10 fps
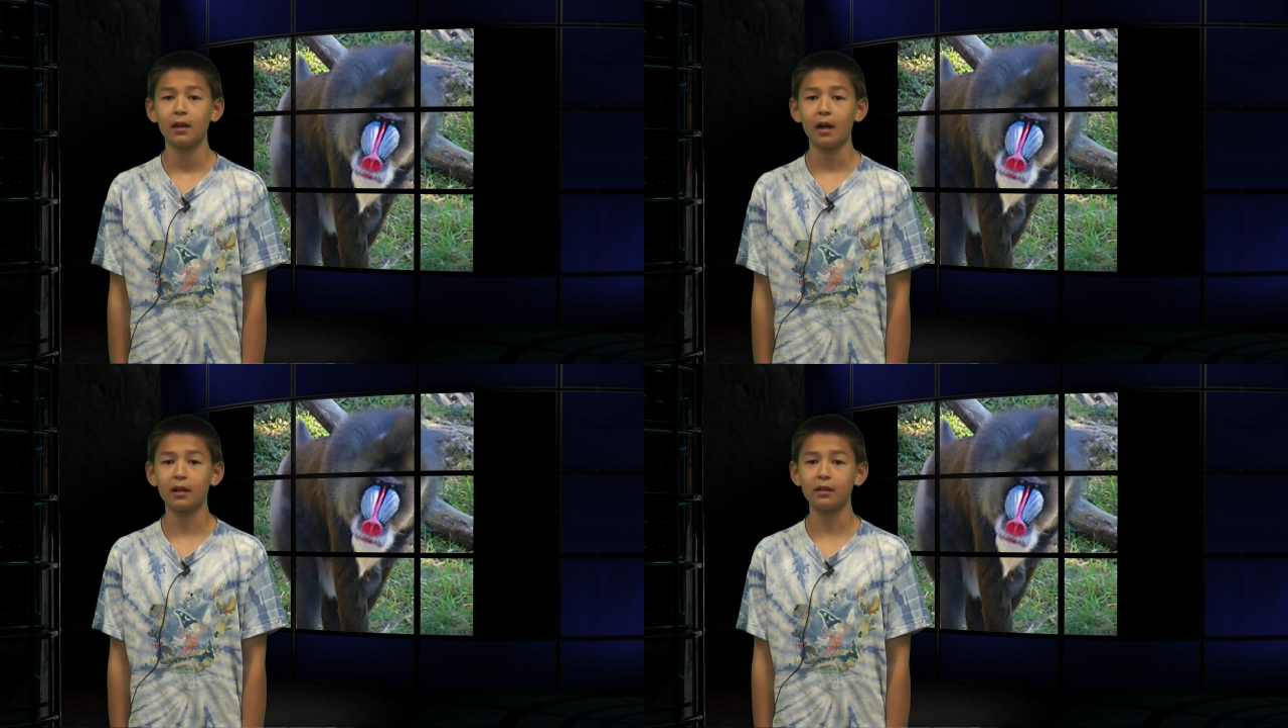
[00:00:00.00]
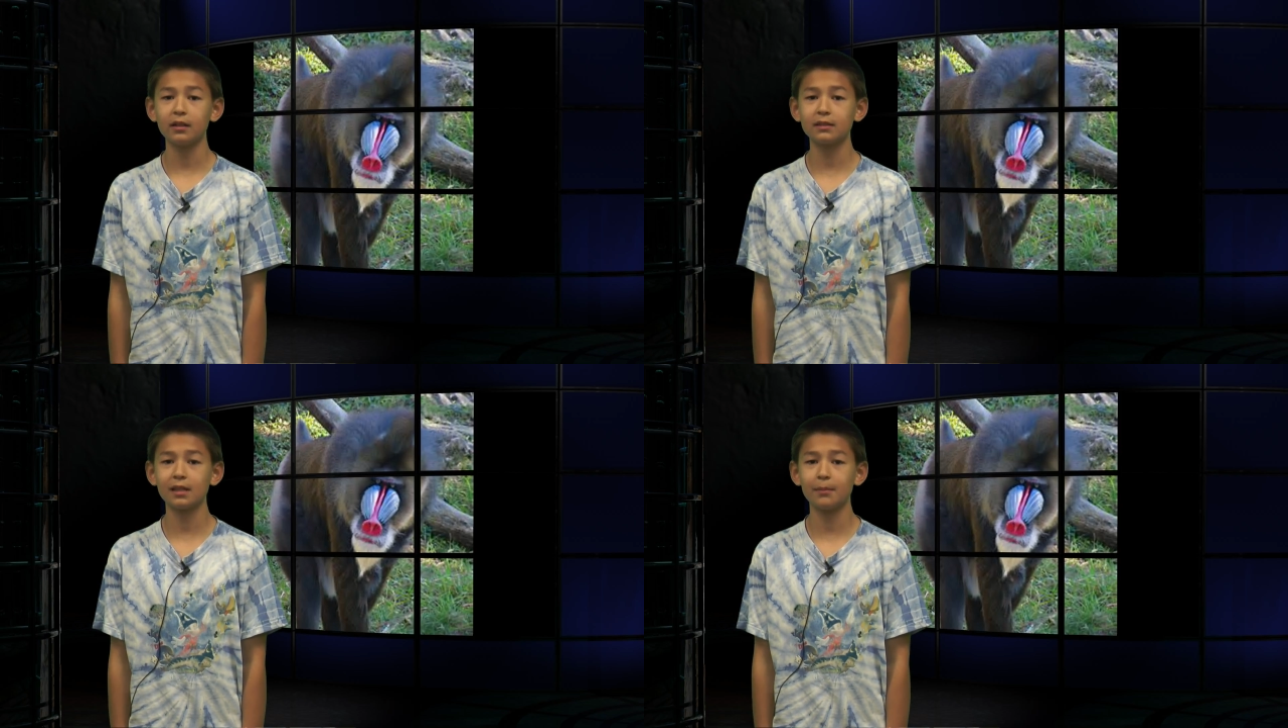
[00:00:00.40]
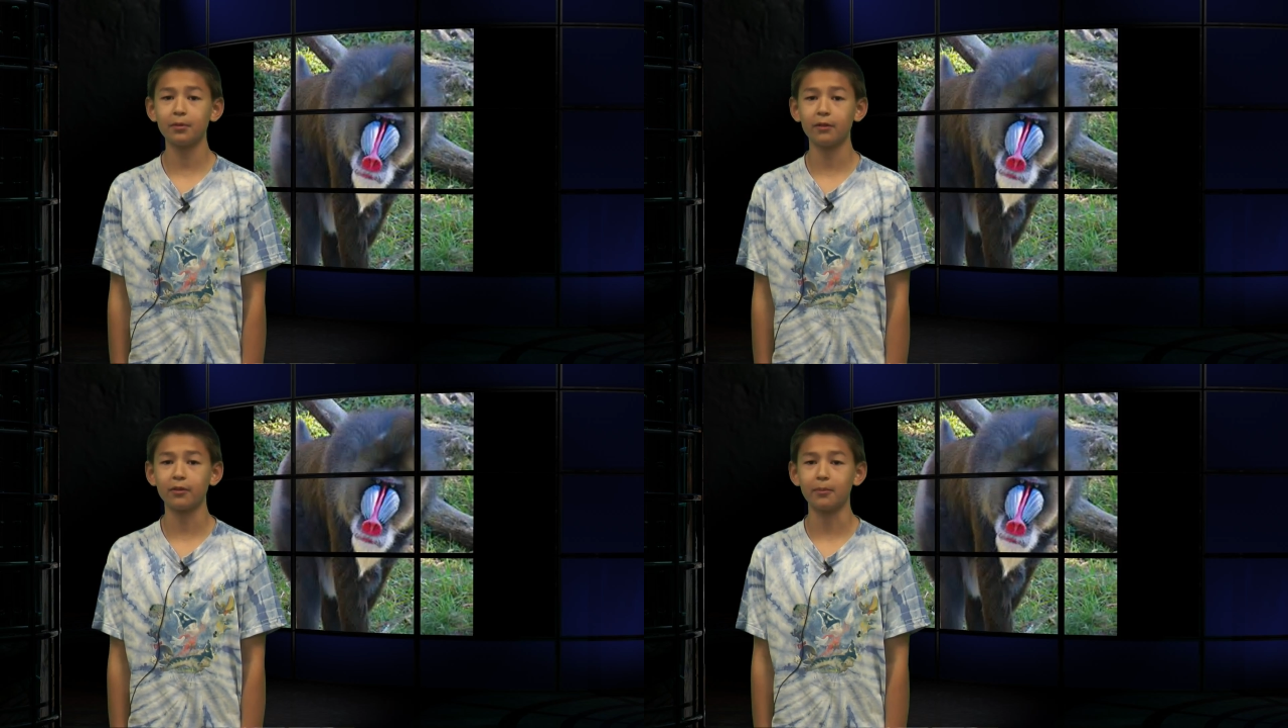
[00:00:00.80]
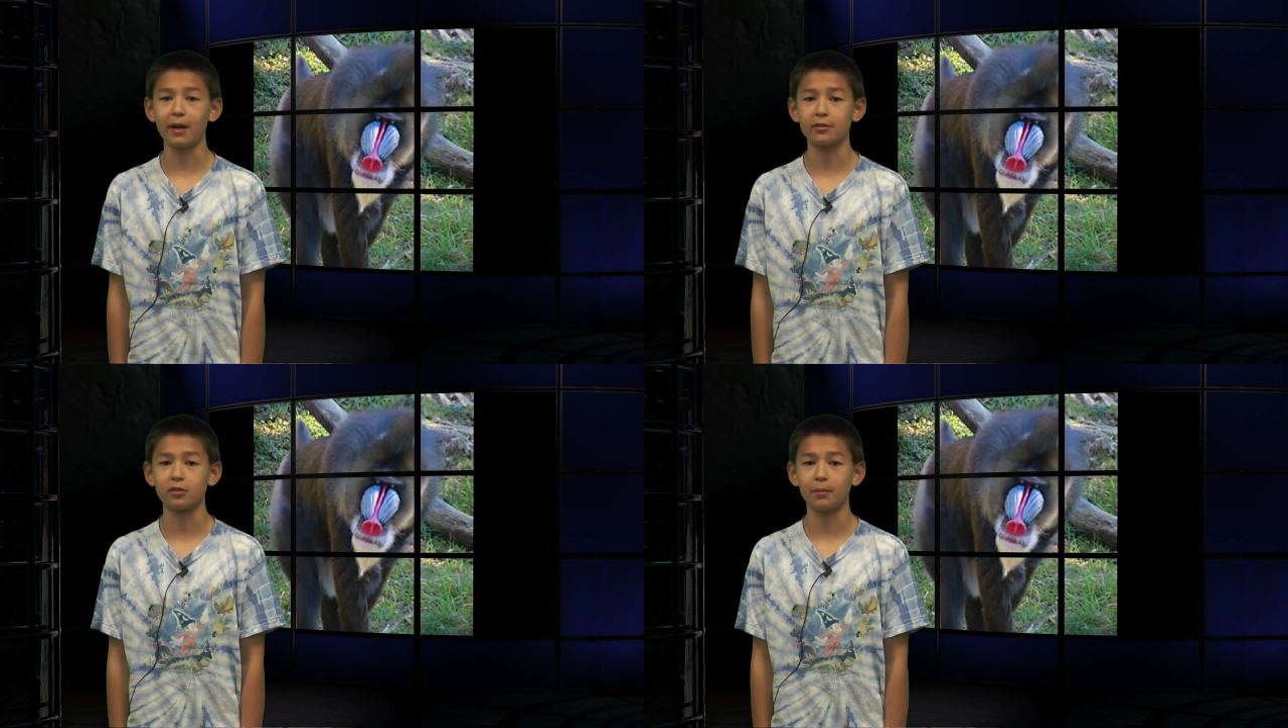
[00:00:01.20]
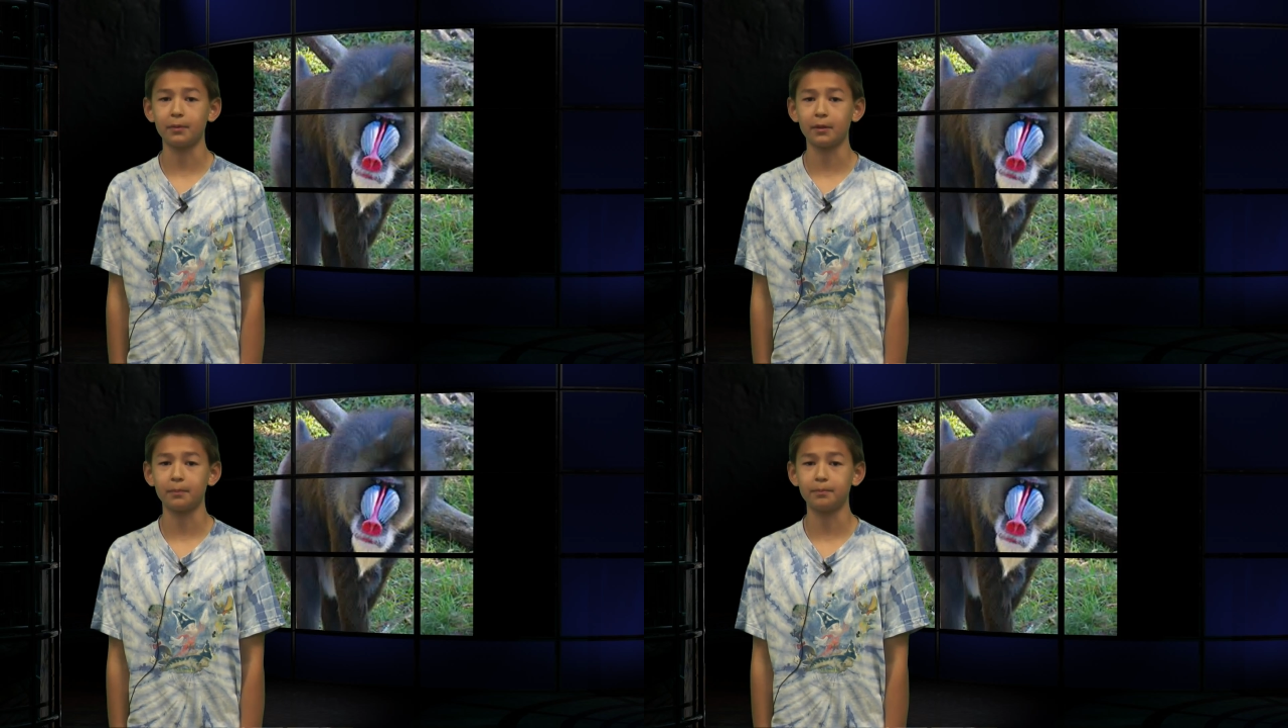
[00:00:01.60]
A good example of the mandrill
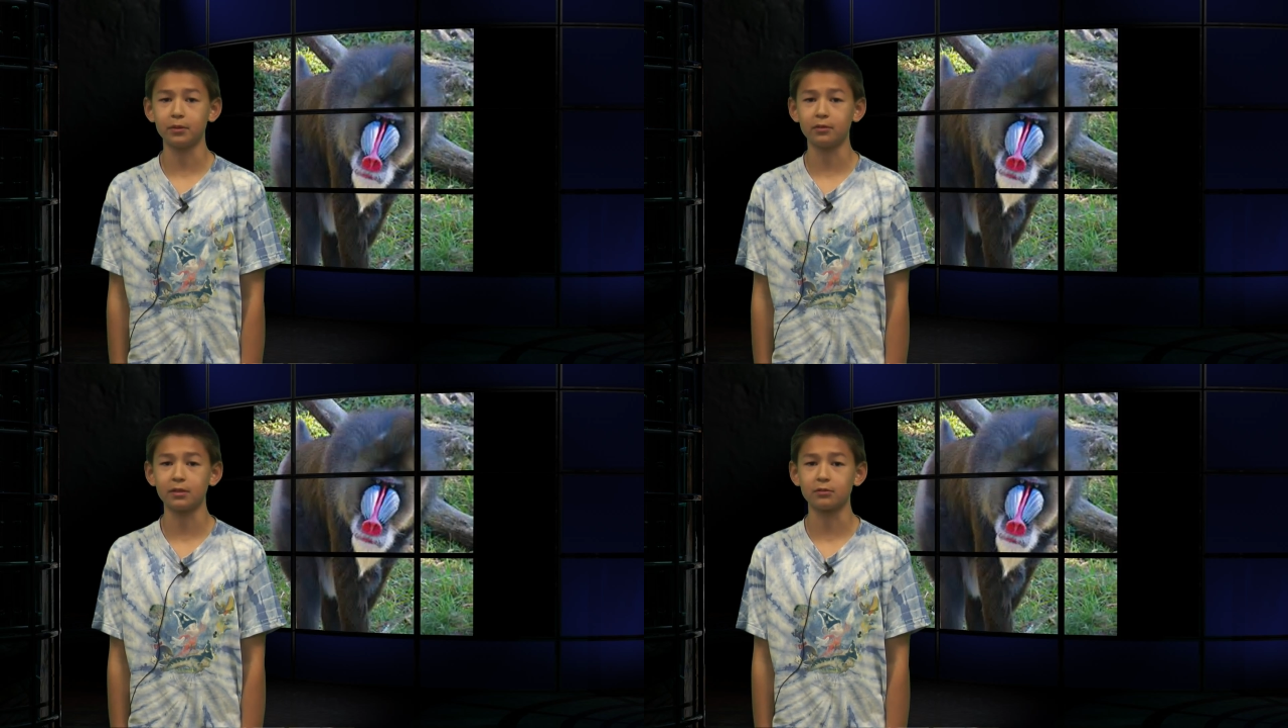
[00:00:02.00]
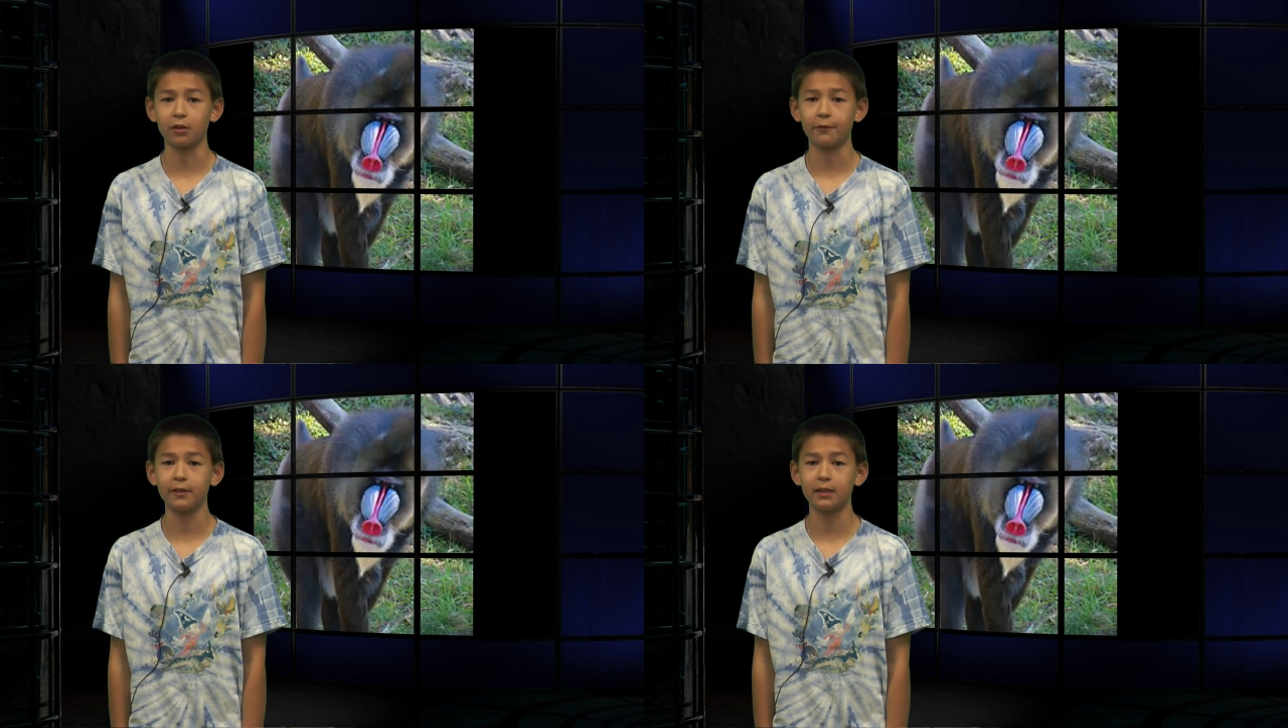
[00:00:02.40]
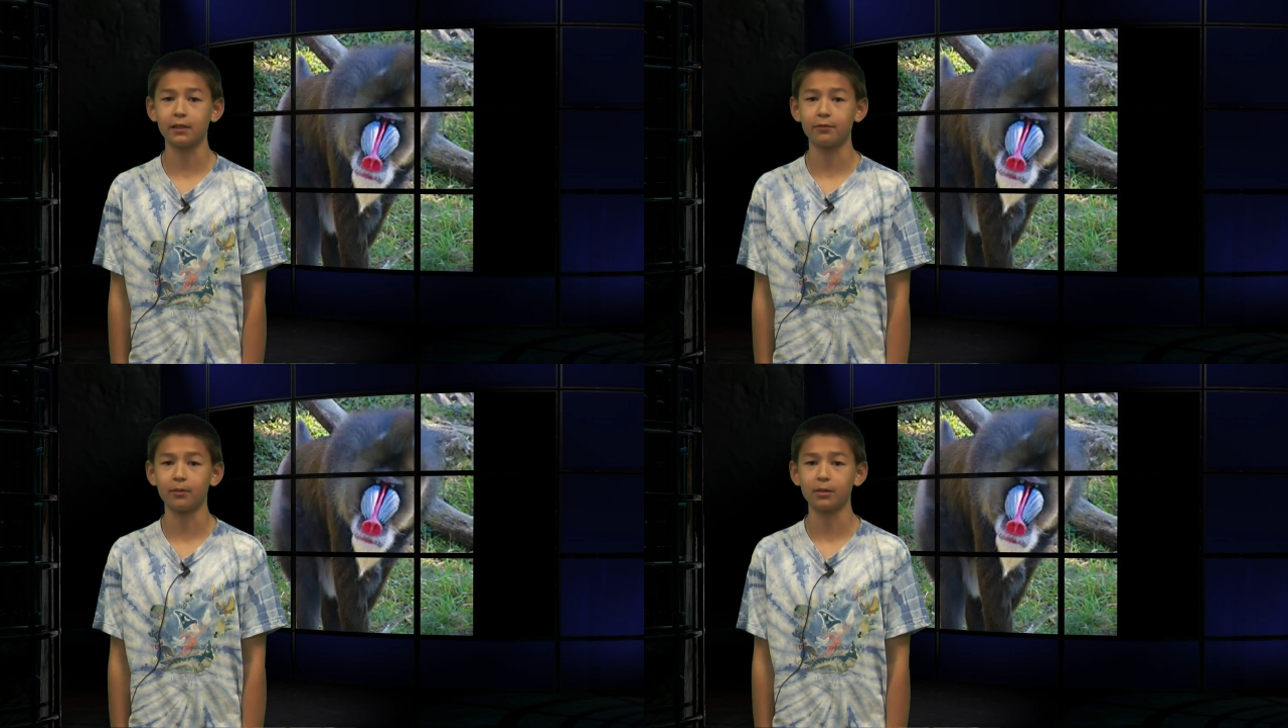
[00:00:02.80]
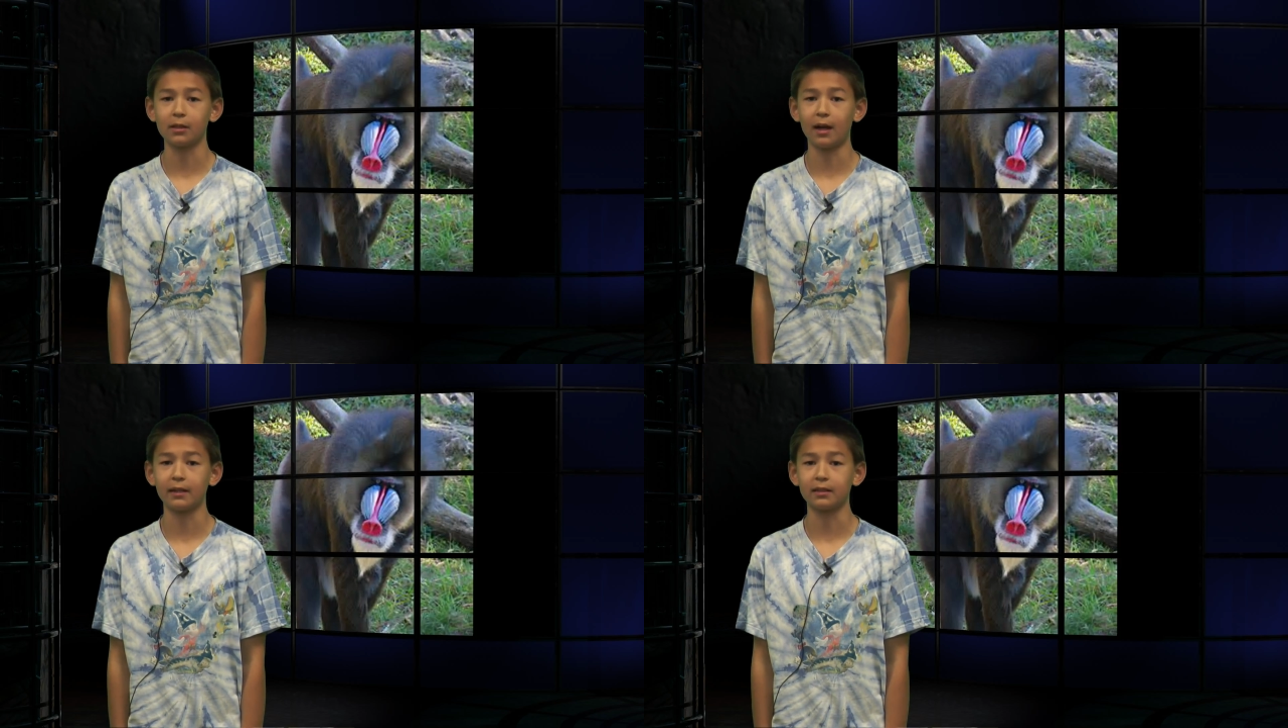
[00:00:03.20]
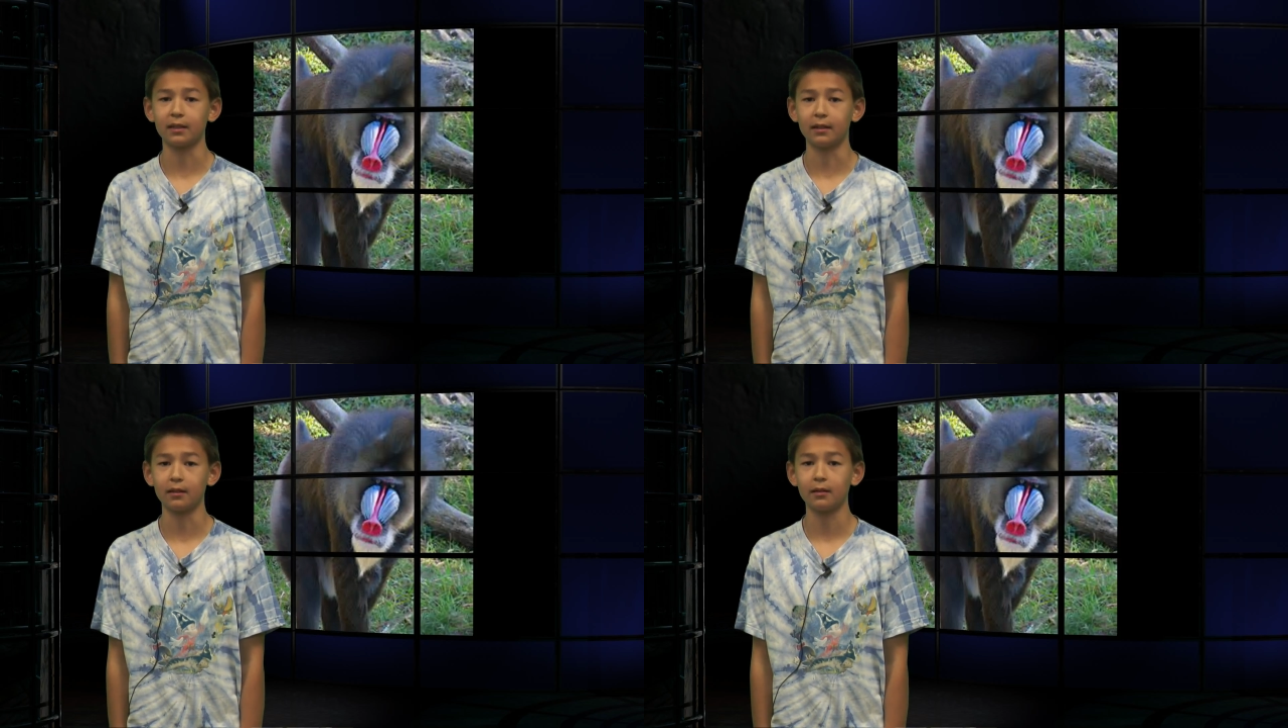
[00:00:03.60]
baboon is Rafiki from The Lion
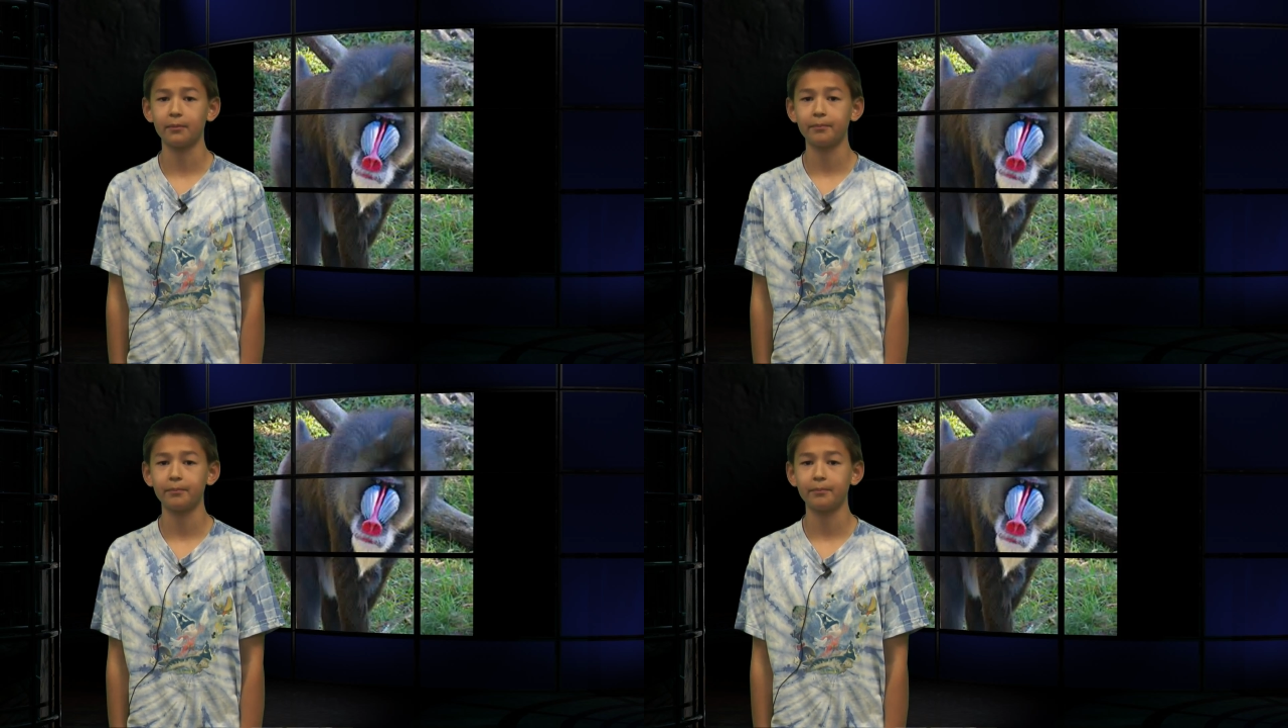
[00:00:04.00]
King.